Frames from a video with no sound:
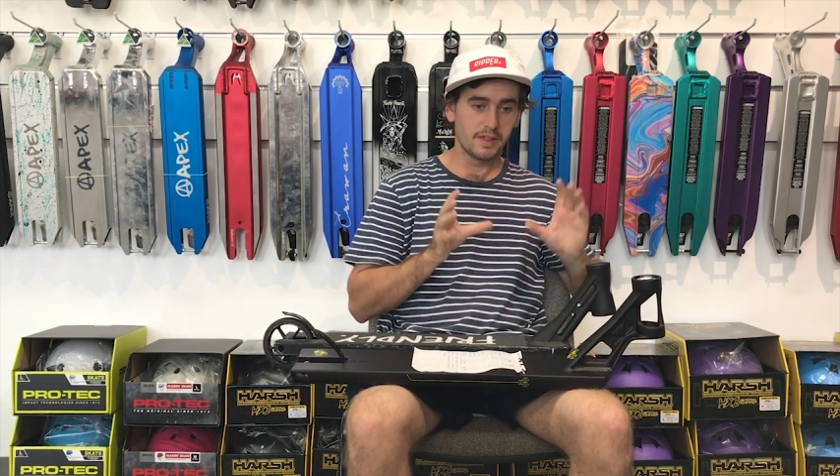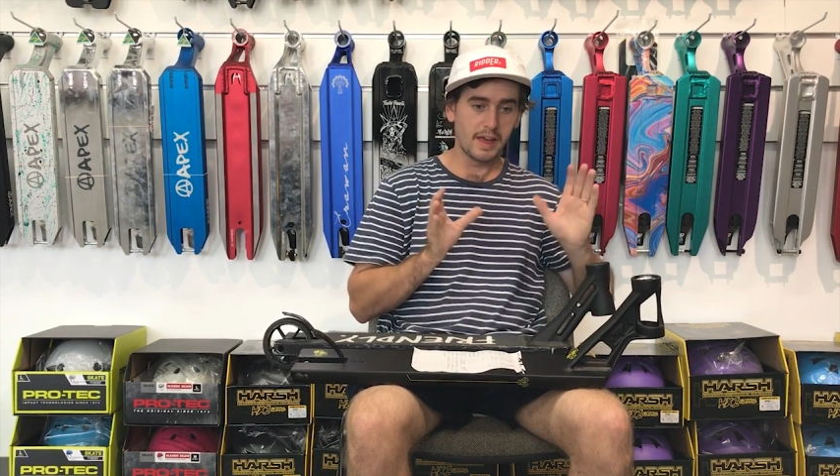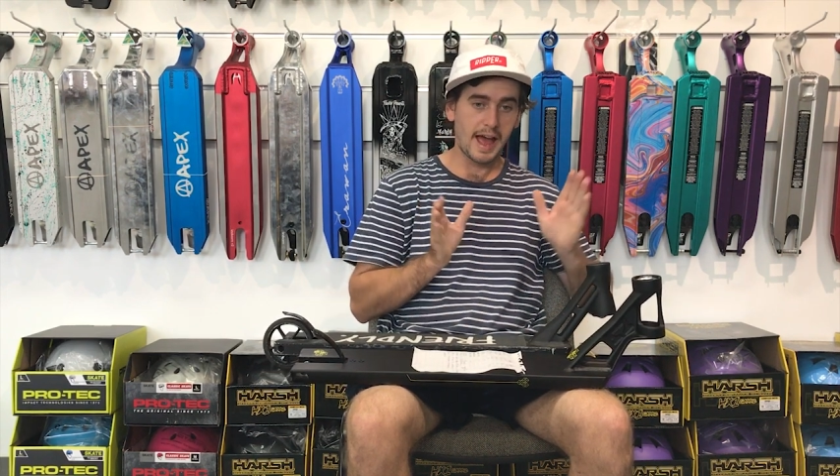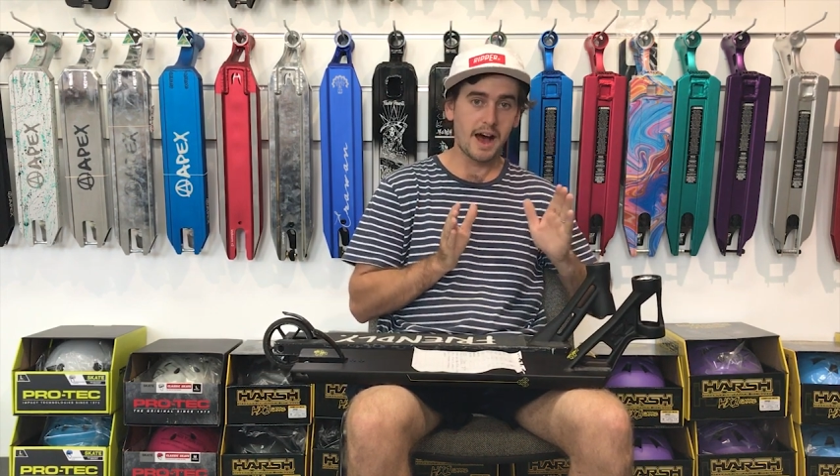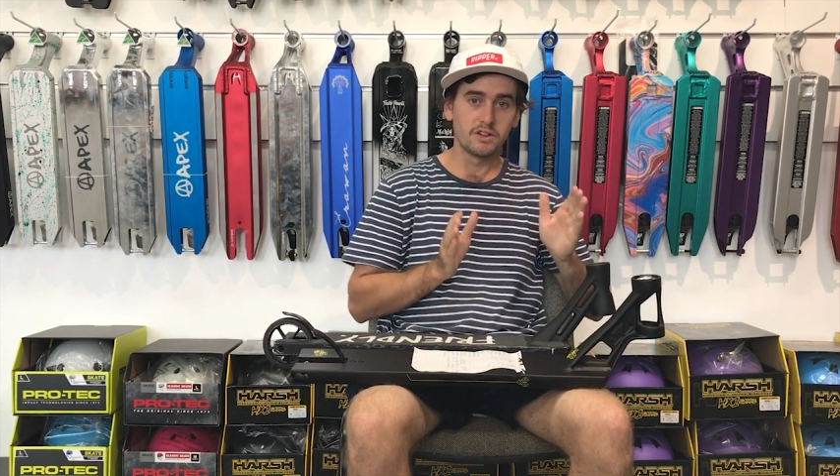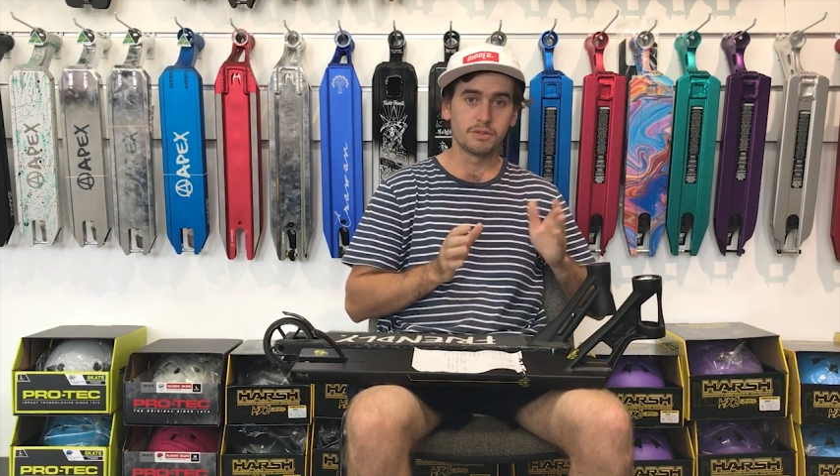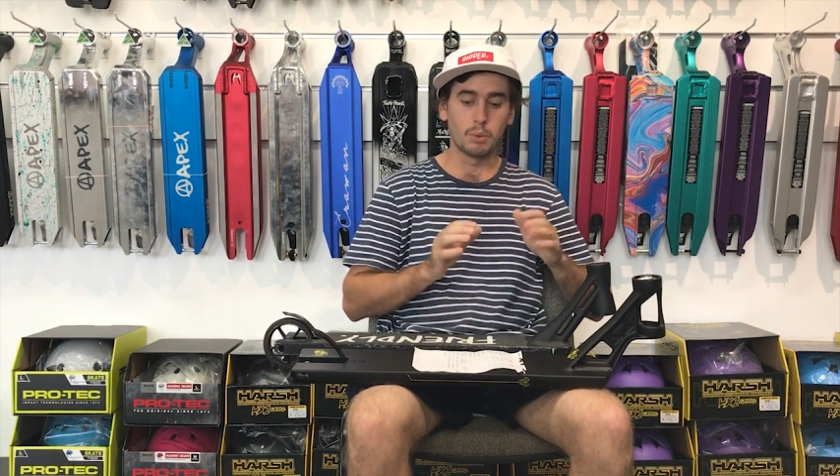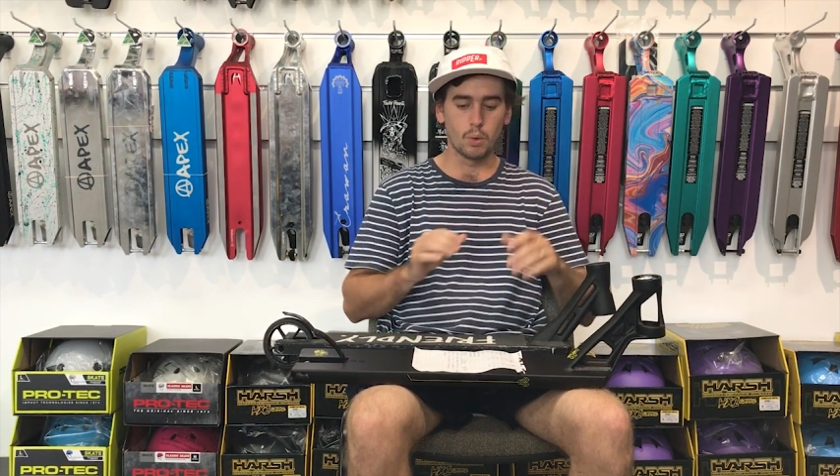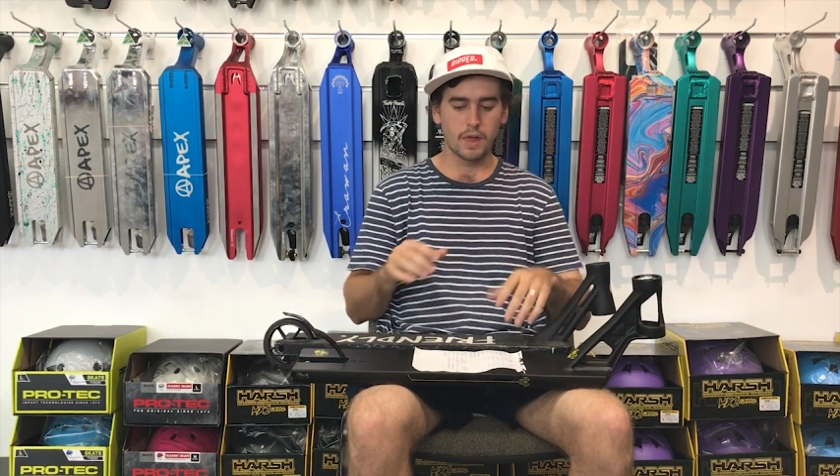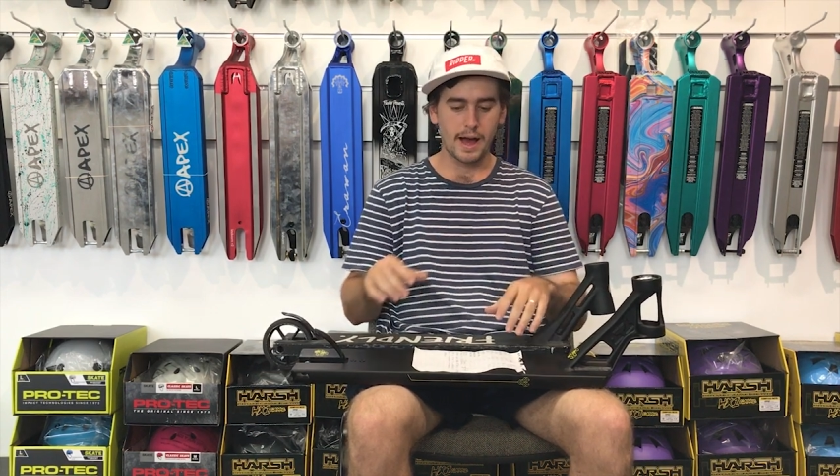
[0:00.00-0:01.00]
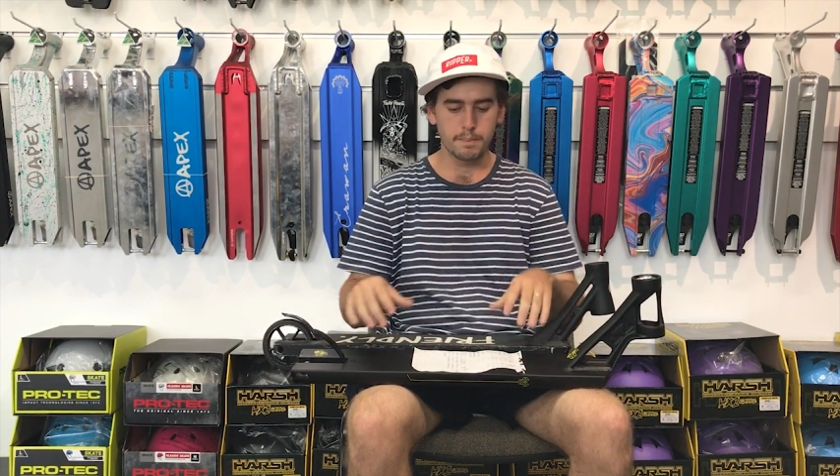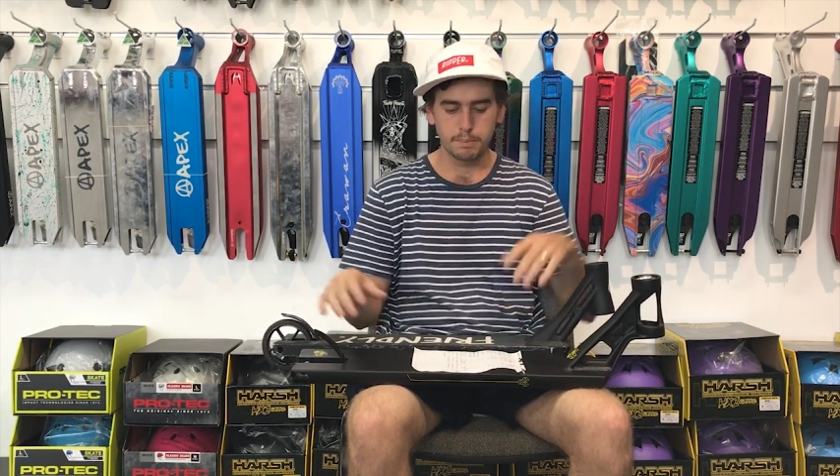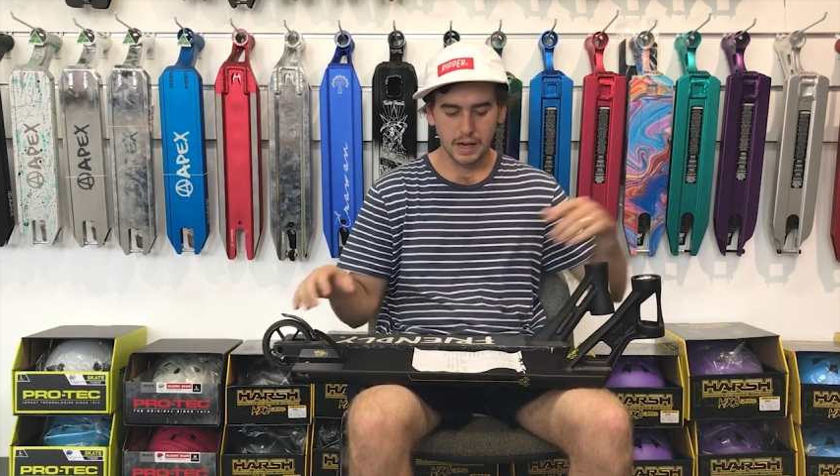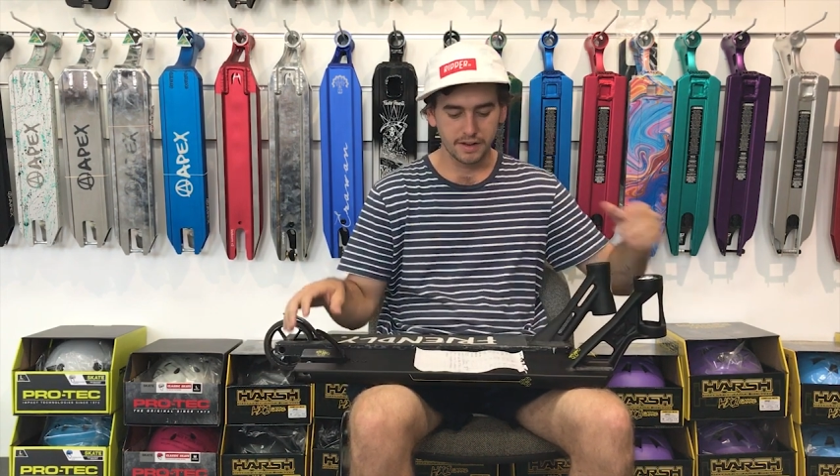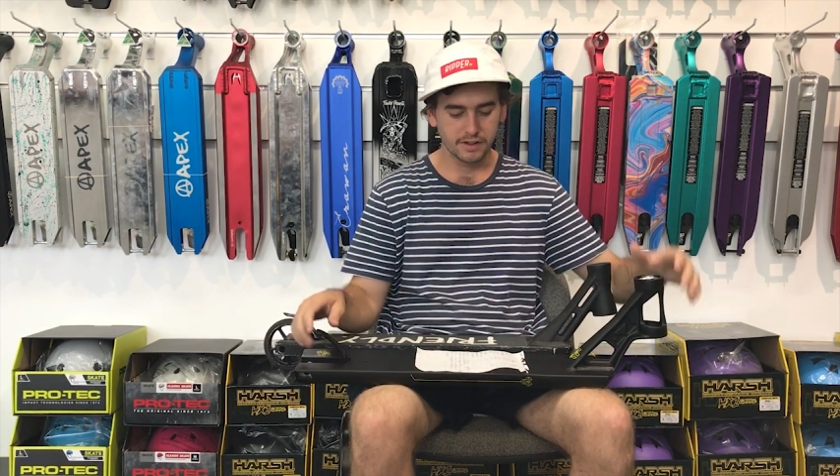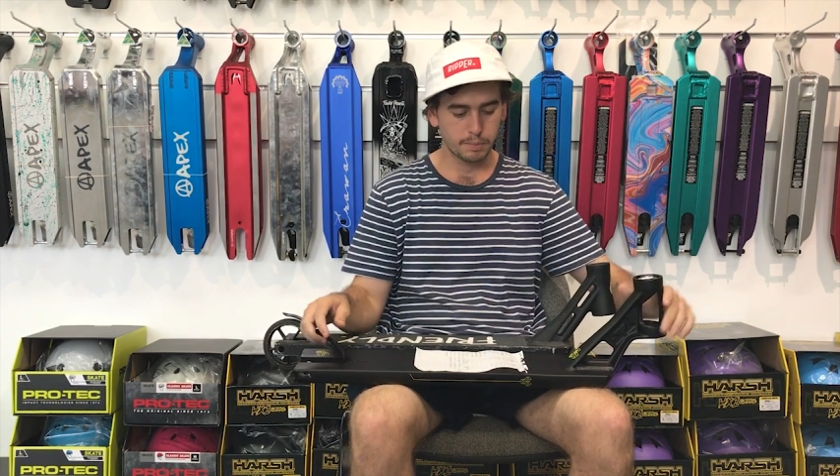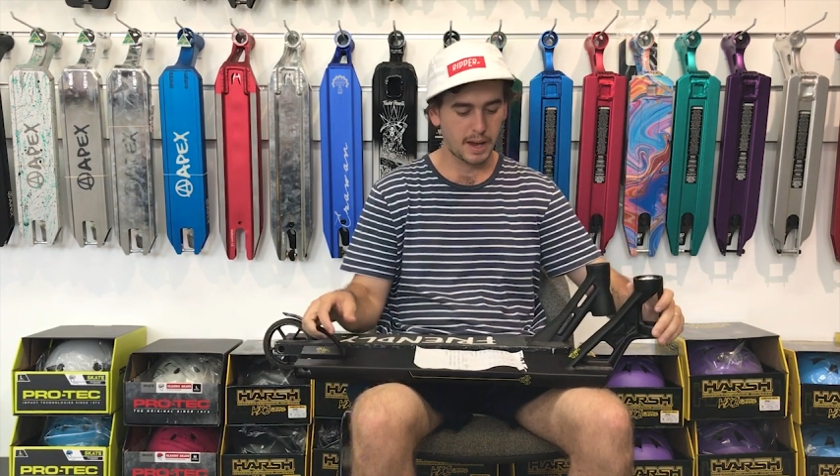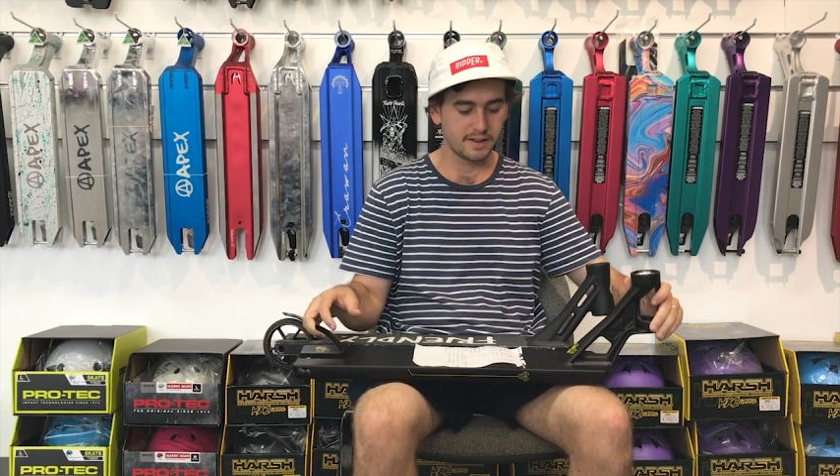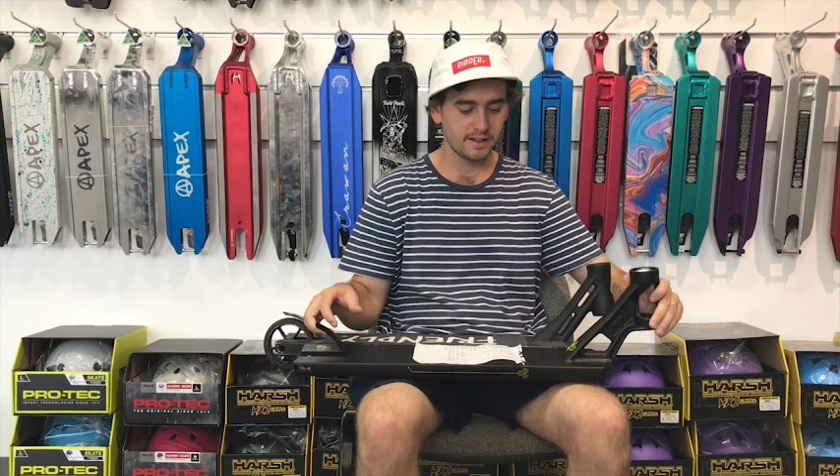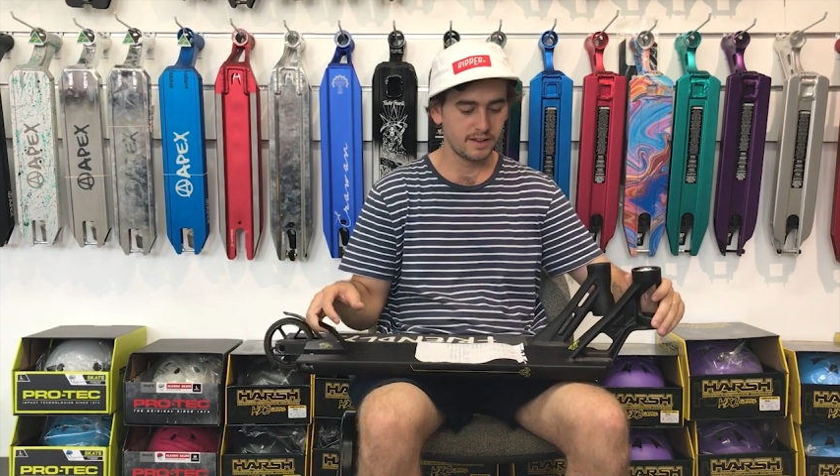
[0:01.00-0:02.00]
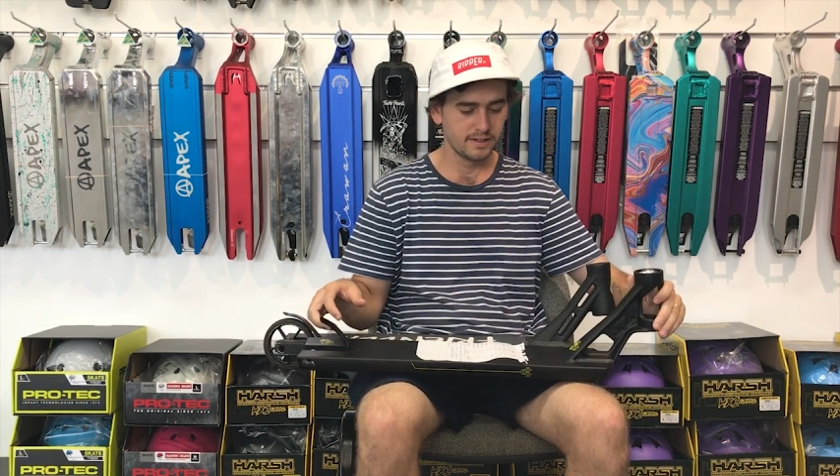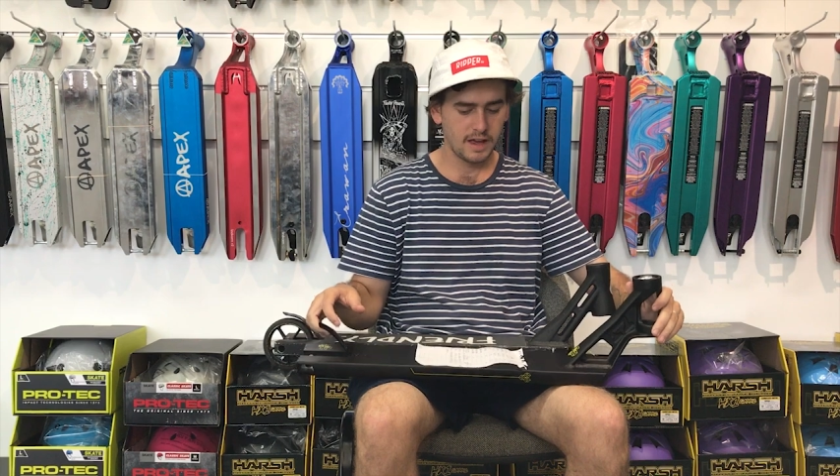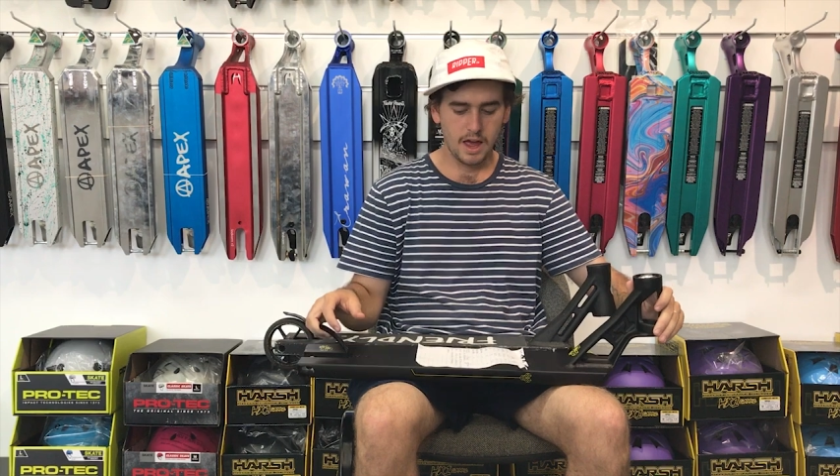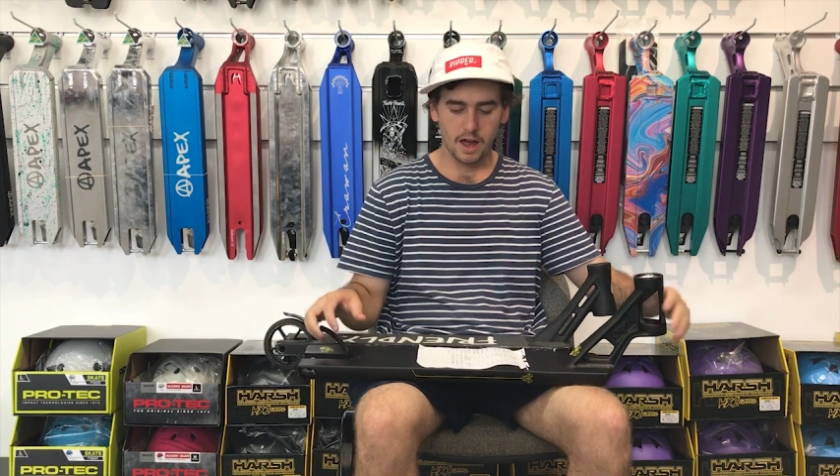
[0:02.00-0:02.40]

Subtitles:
how small that blunt space is,